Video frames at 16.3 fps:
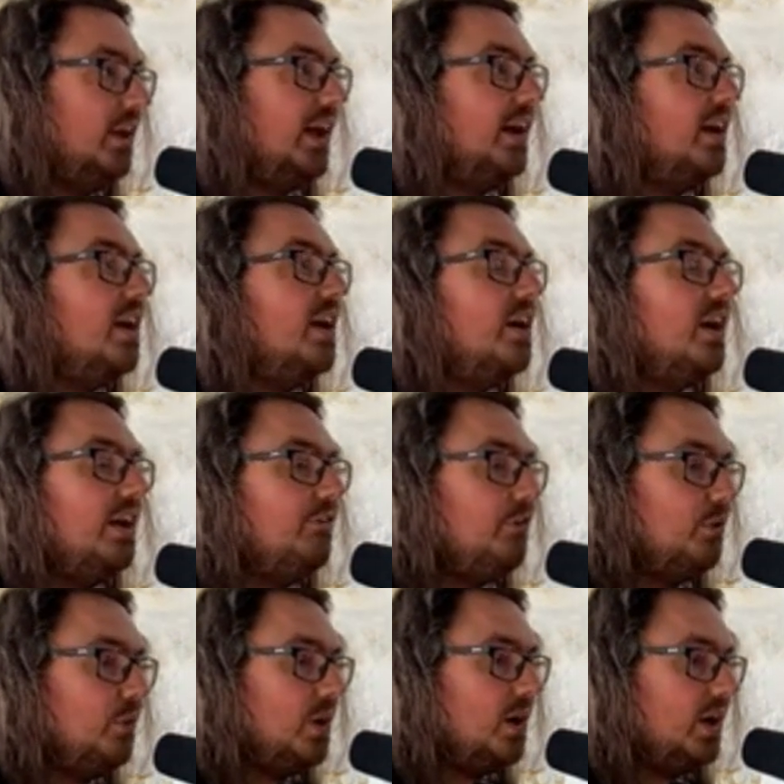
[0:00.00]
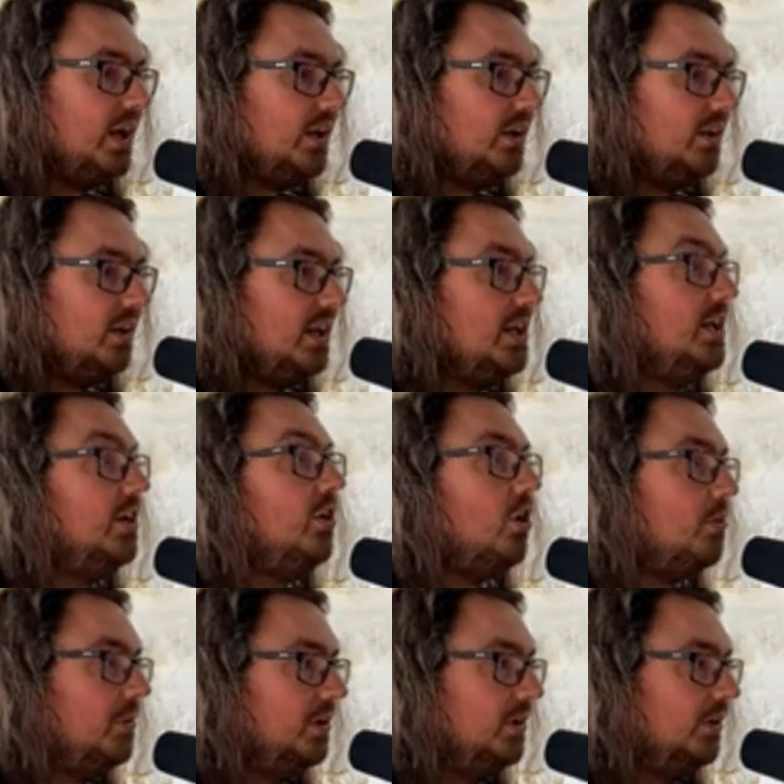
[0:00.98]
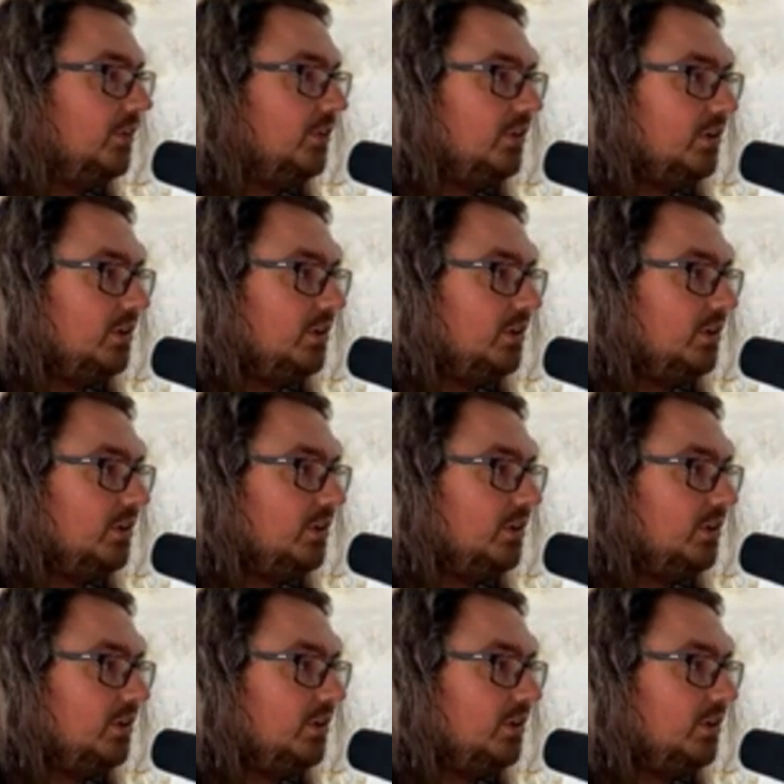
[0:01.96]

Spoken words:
Like if you are in e-commerce